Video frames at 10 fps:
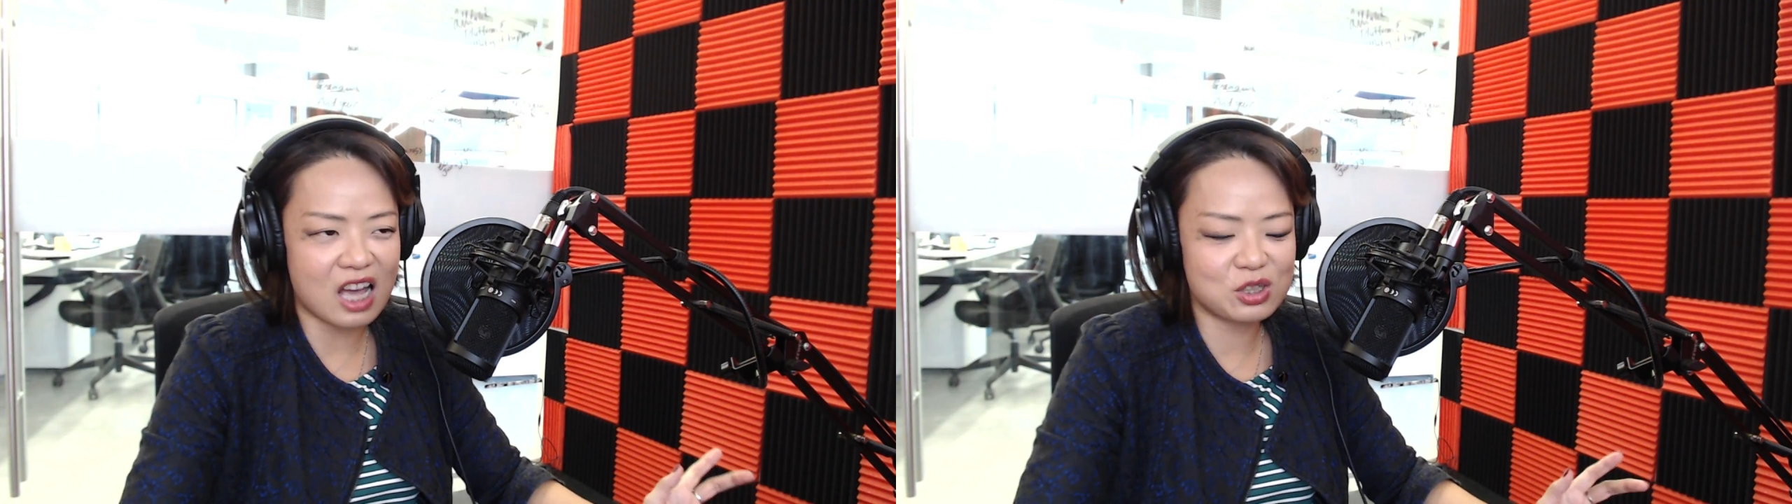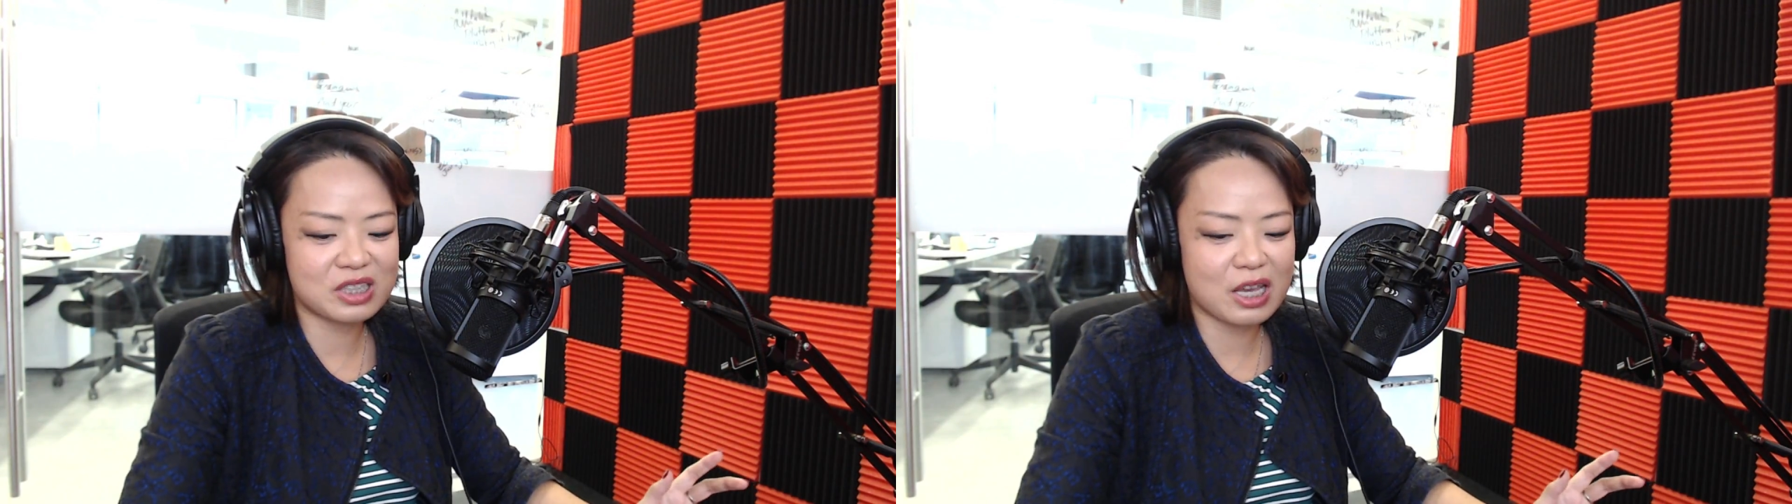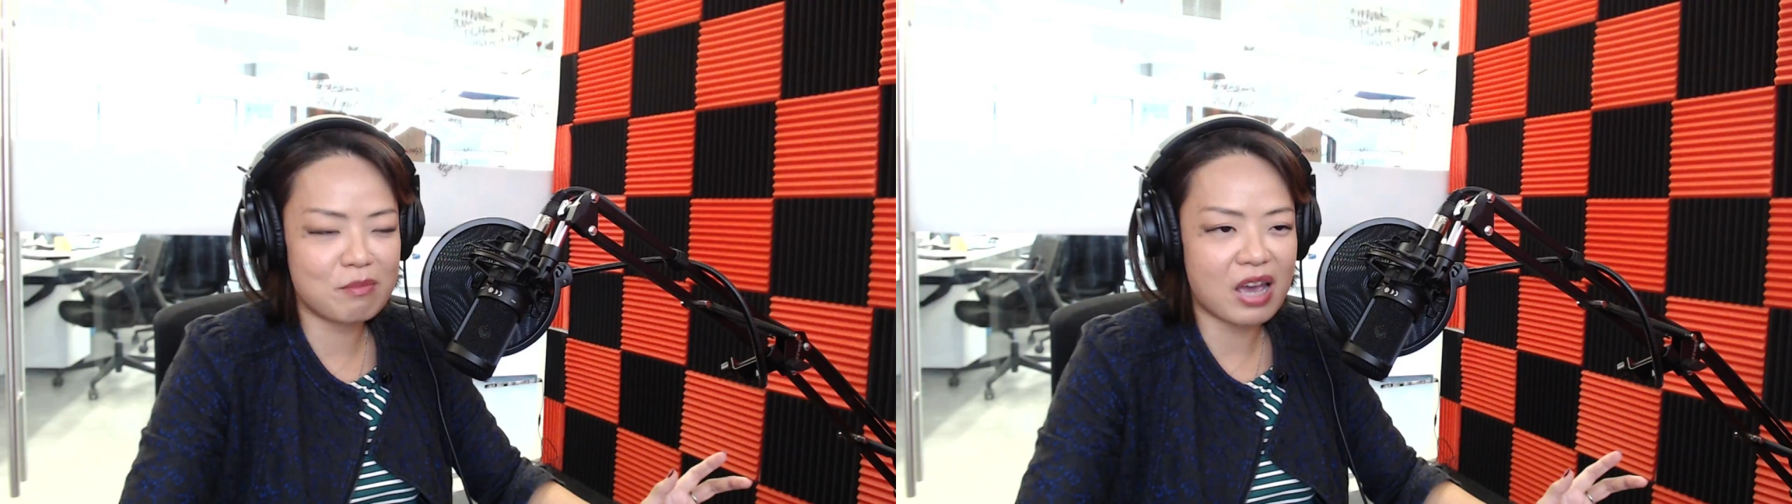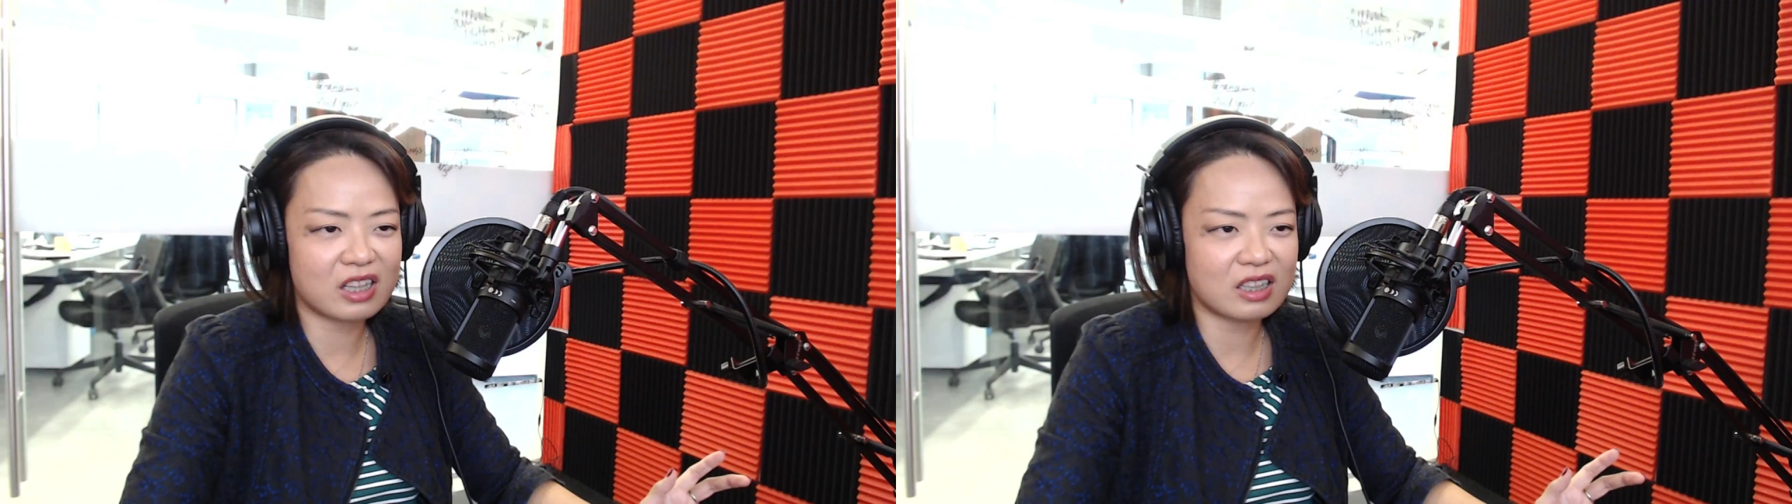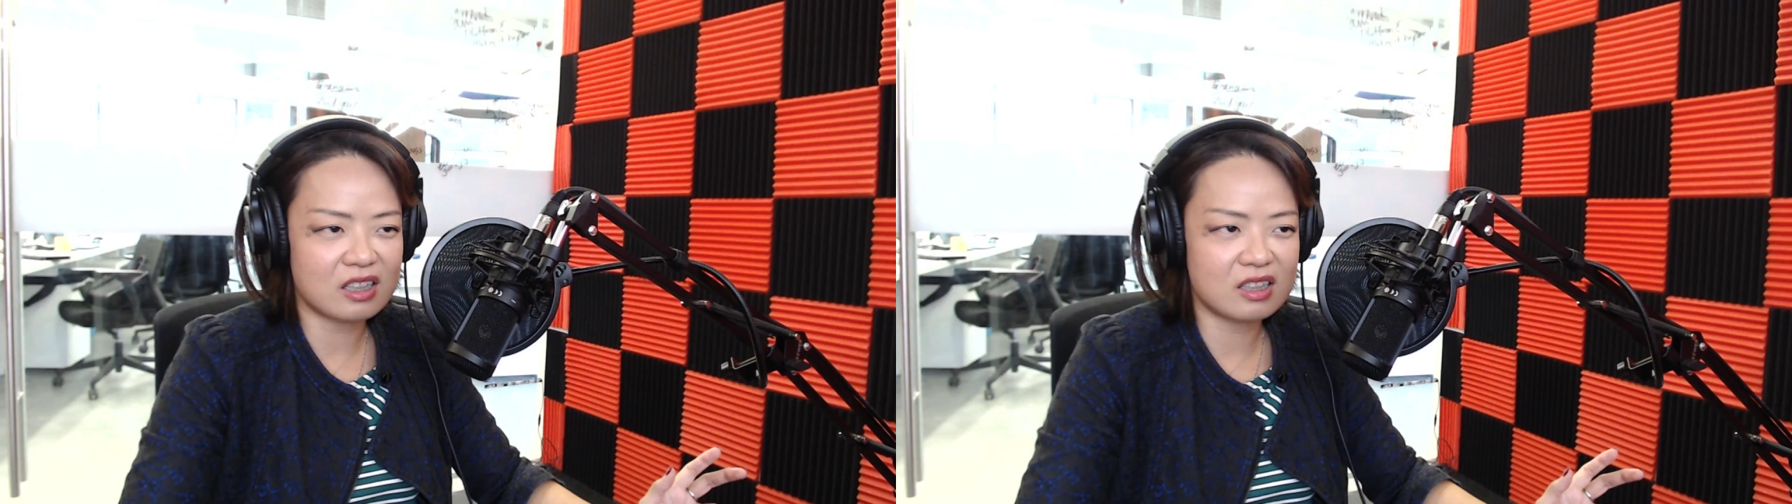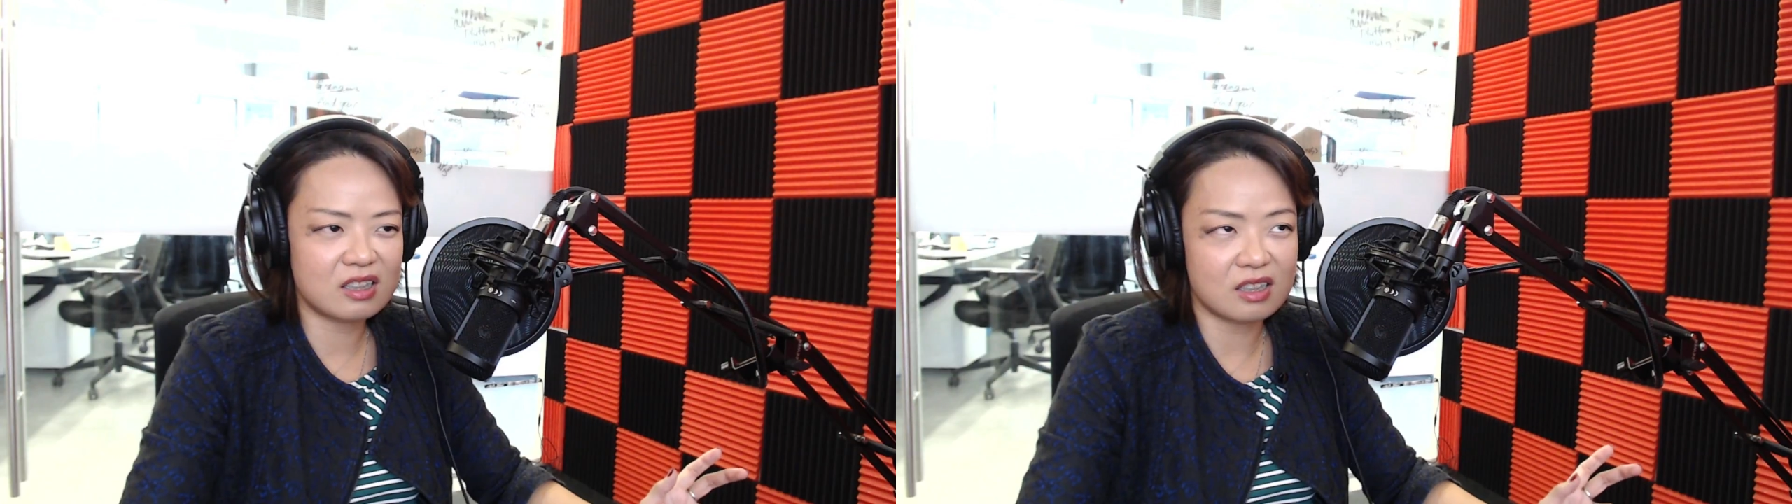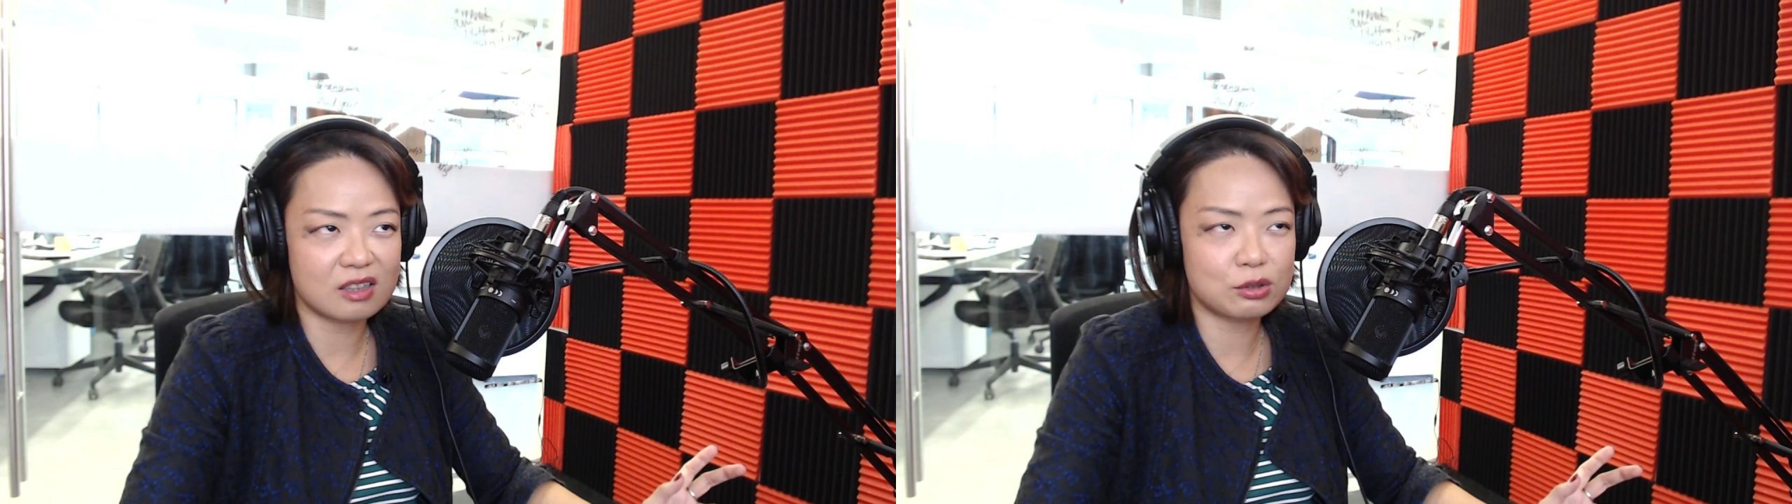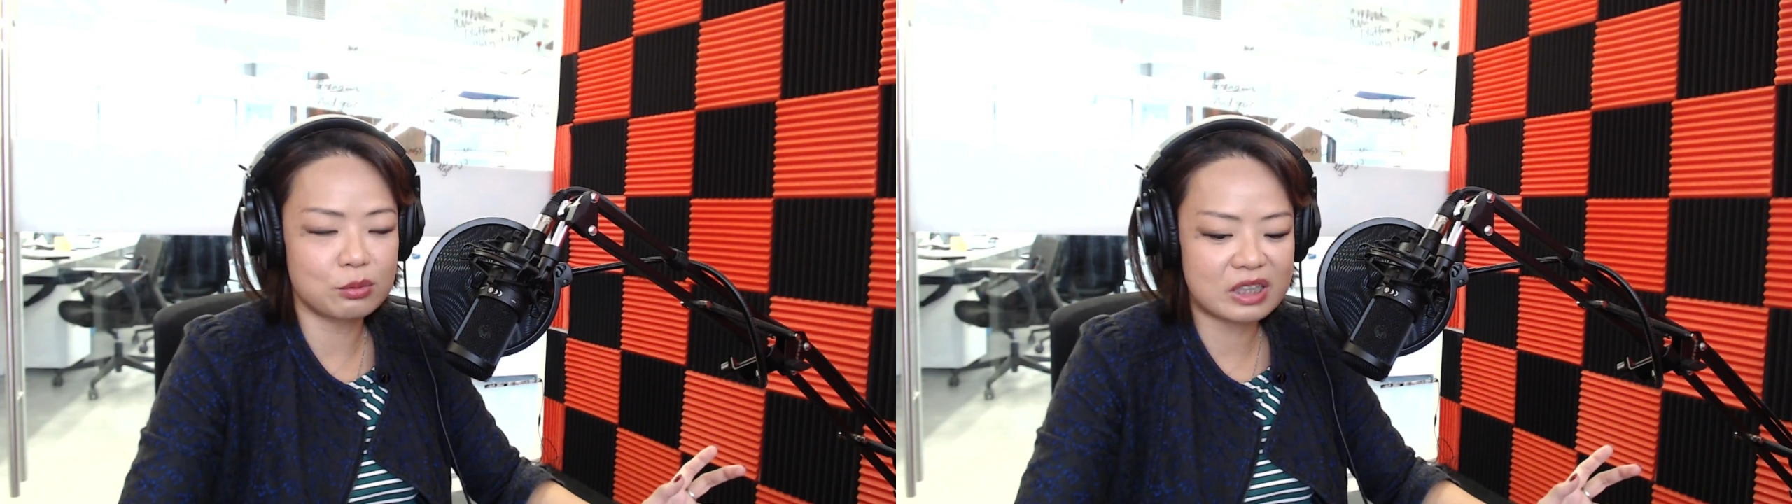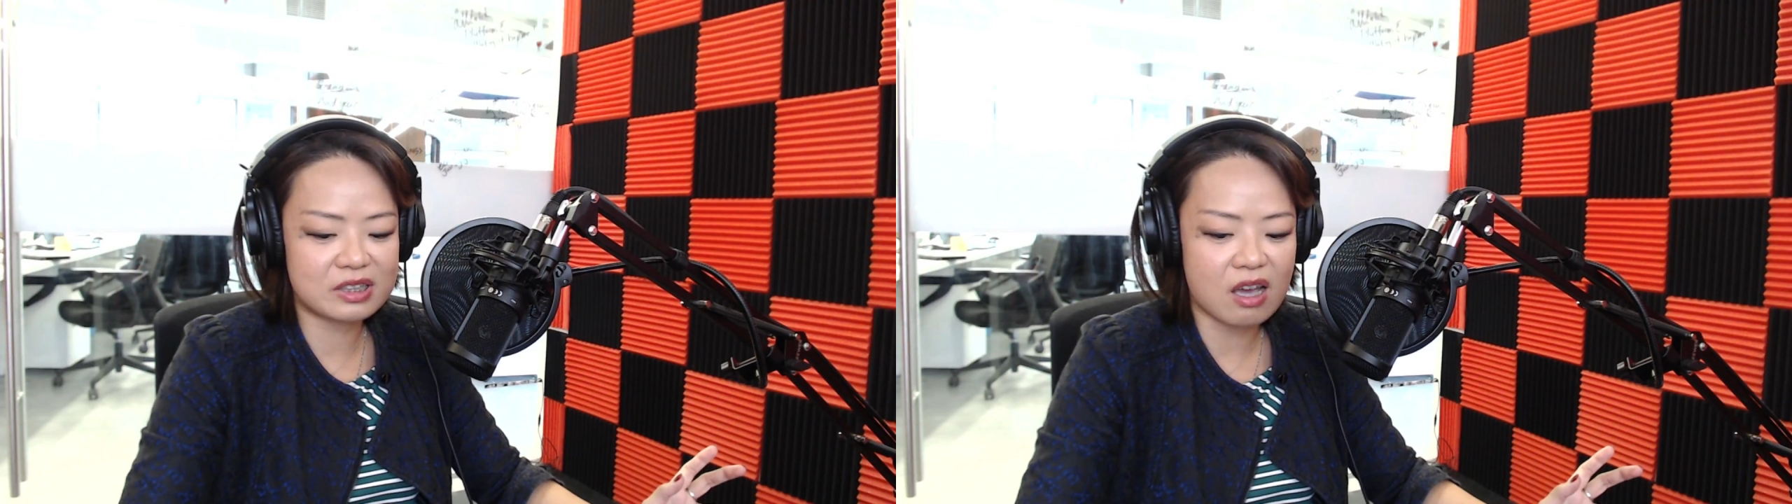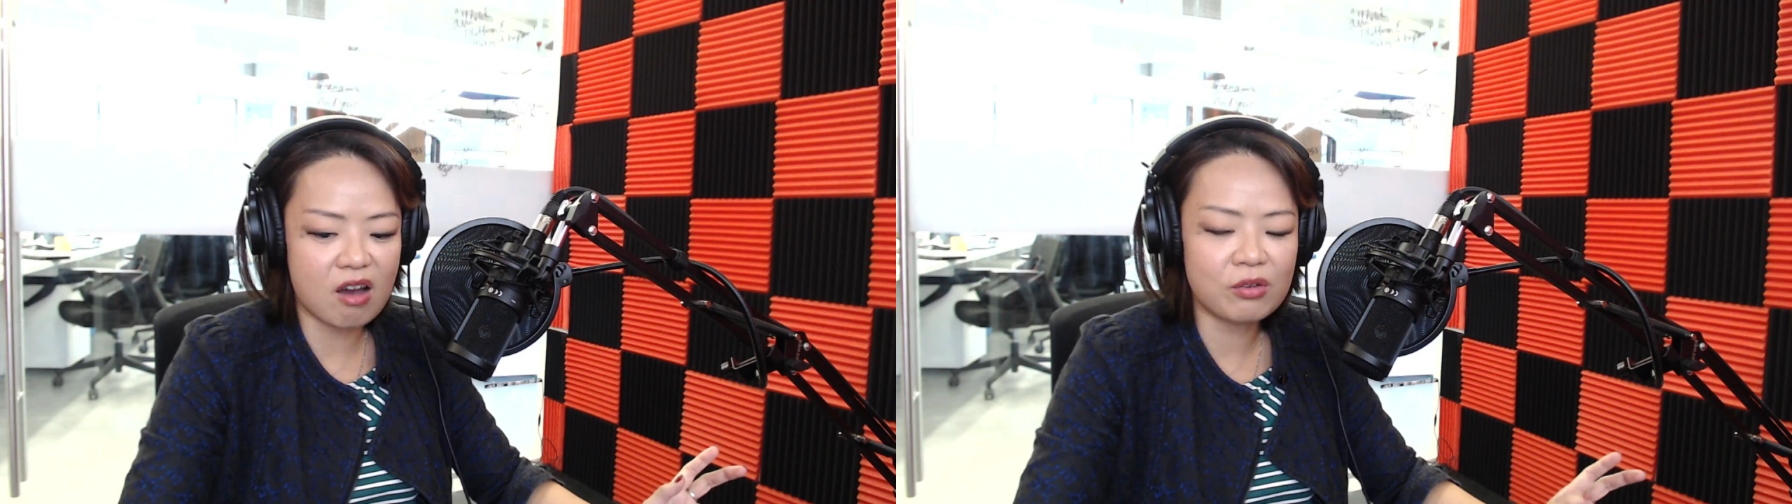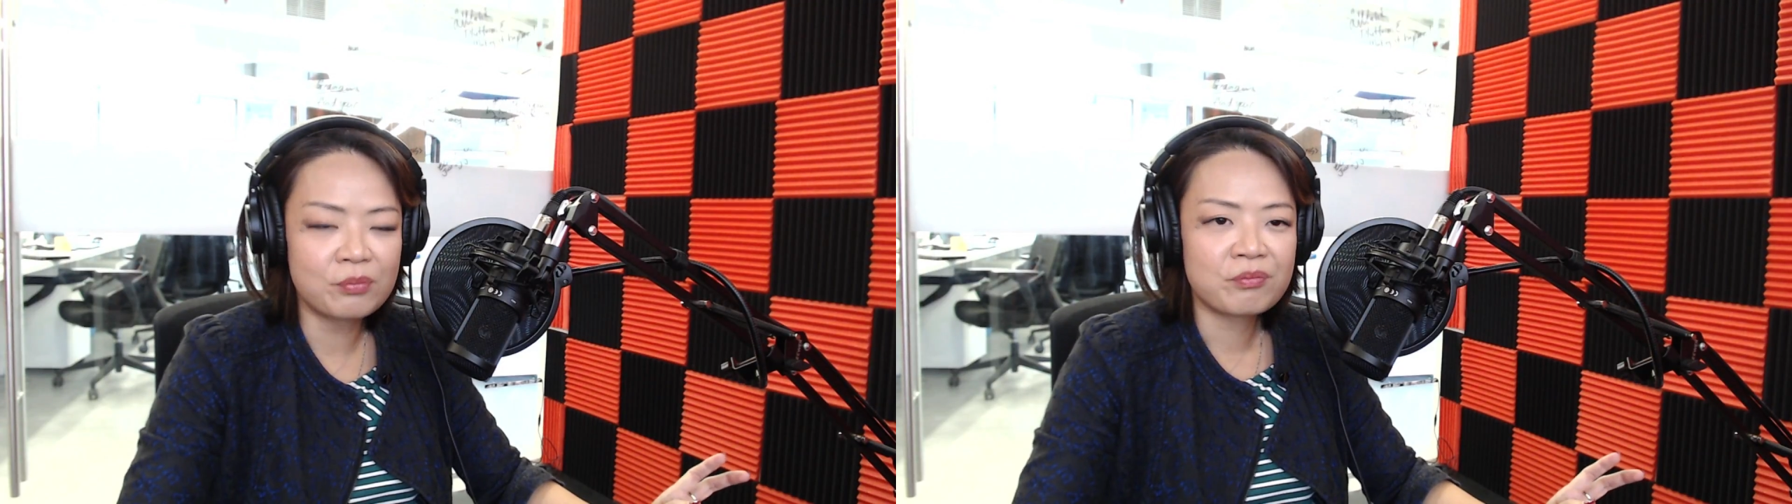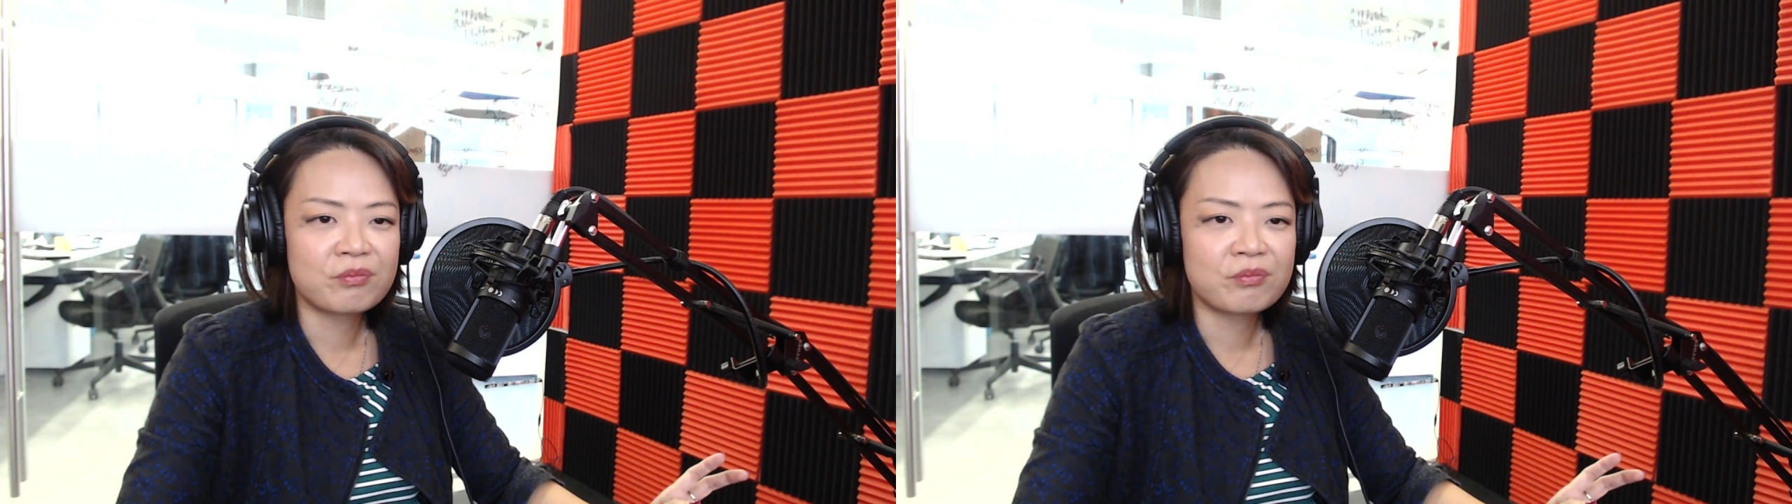I just came back like 2 weeks ago.